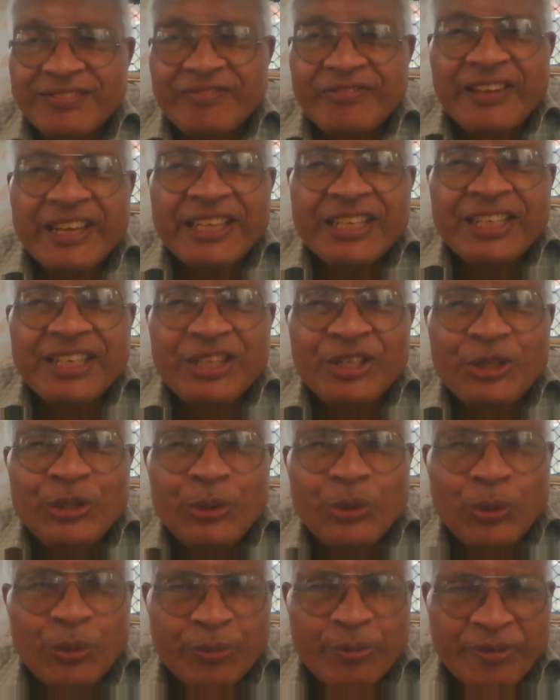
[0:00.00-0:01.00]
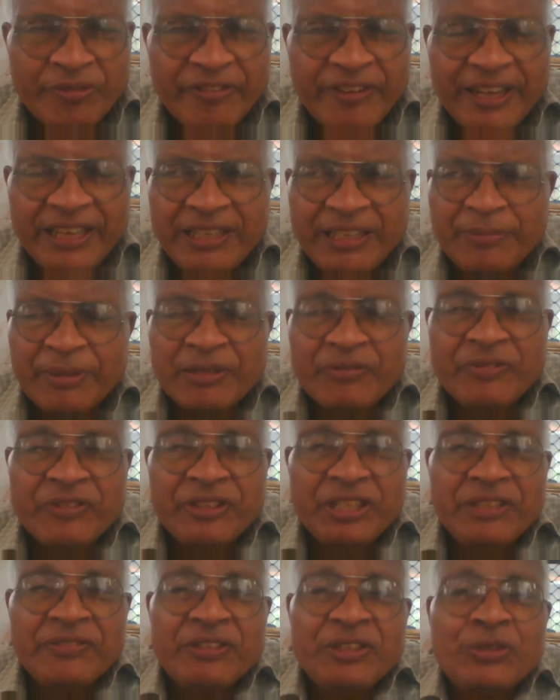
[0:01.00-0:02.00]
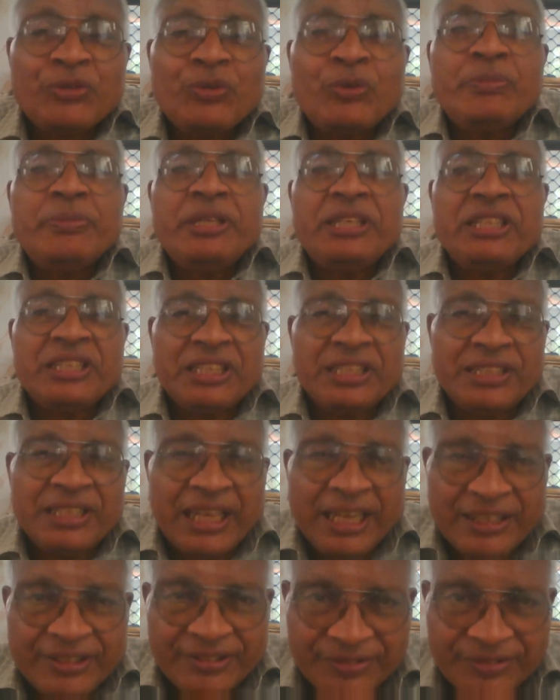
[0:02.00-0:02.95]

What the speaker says: very low profile, but we even don't maintain that.